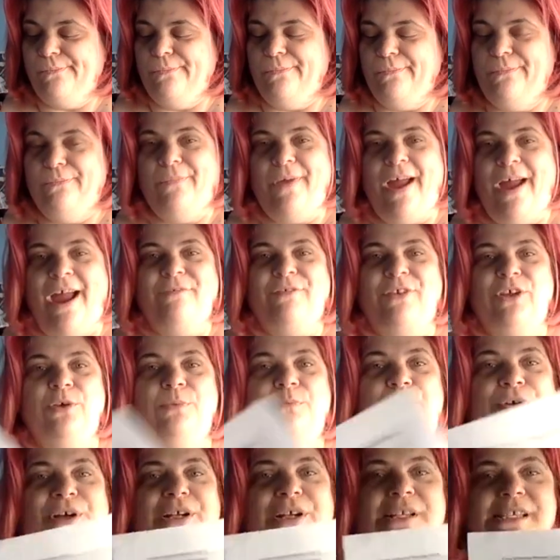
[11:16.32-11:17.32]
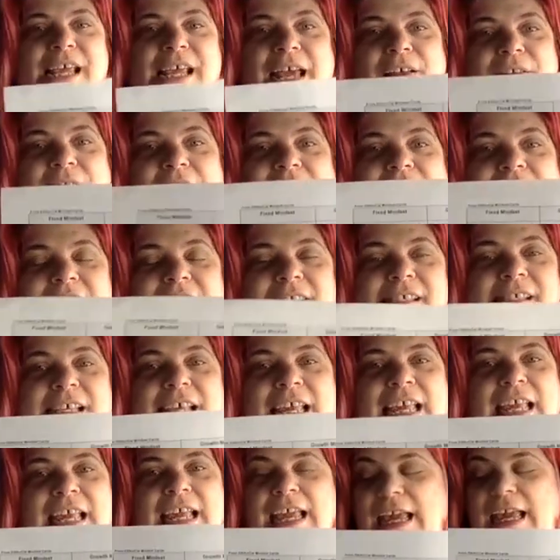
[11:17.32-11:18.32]
after you print out this
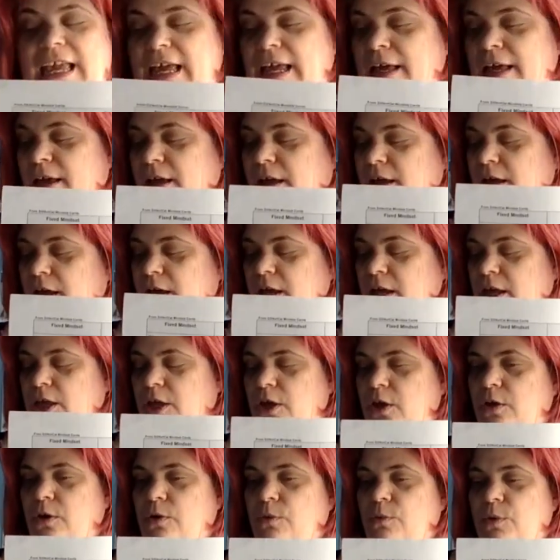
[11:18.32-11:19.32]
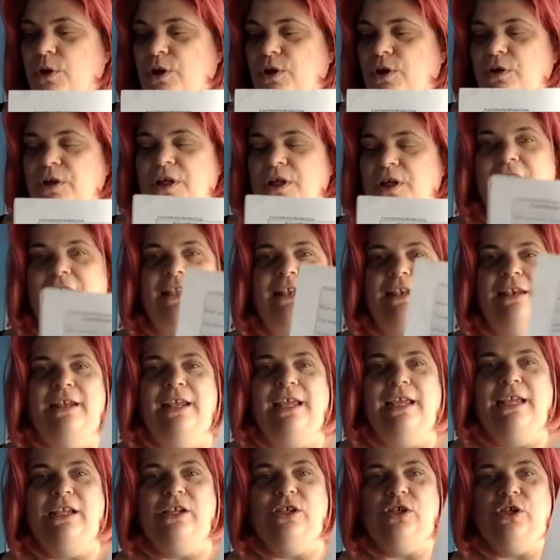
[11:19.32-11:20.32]
key, you will cut
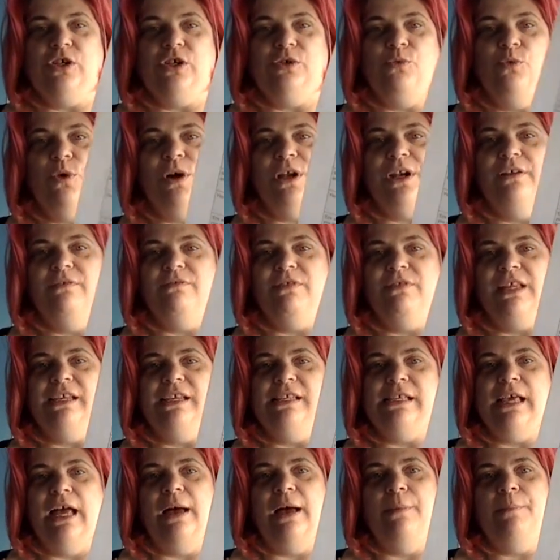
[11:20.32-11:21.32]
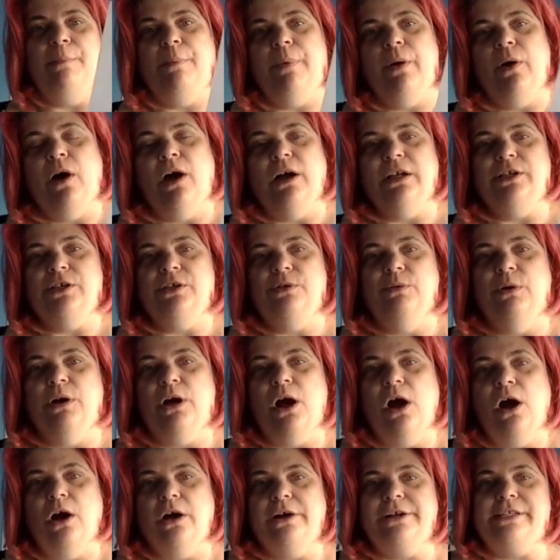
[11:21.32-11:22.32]
each one of these up onto a
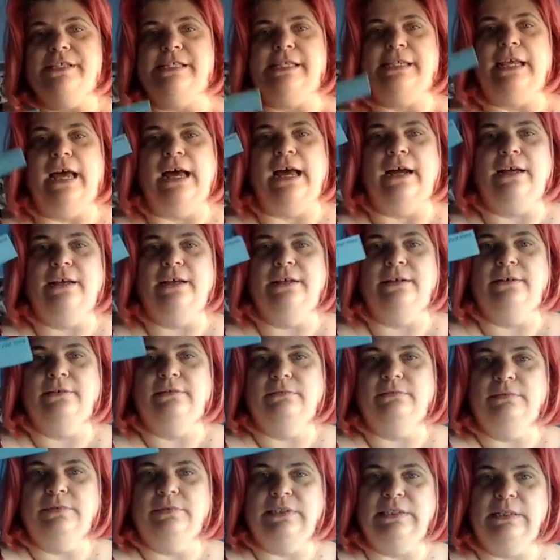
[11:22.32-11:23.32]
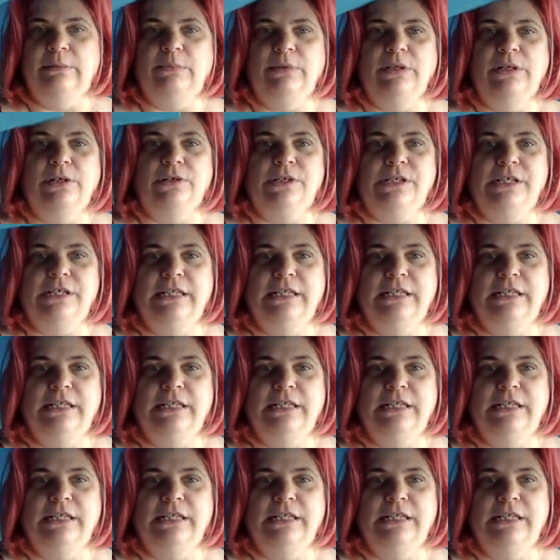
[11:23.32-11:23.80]
cardstock similar to